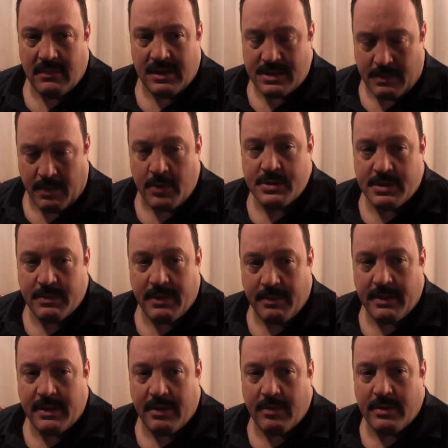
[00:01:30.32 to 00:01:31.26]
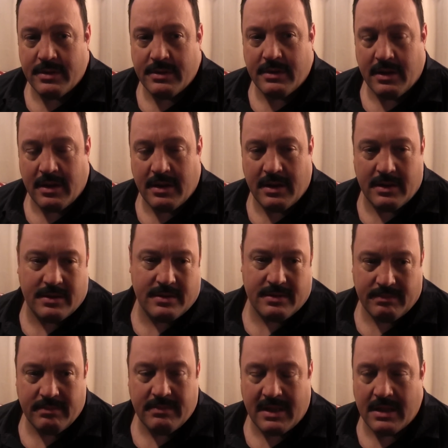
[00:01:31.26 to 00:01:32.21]
it's supposed to be, but they were. It,
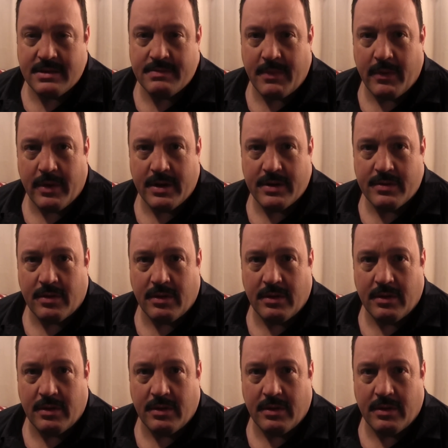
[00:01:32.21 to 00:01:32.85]
it, that's my weirdest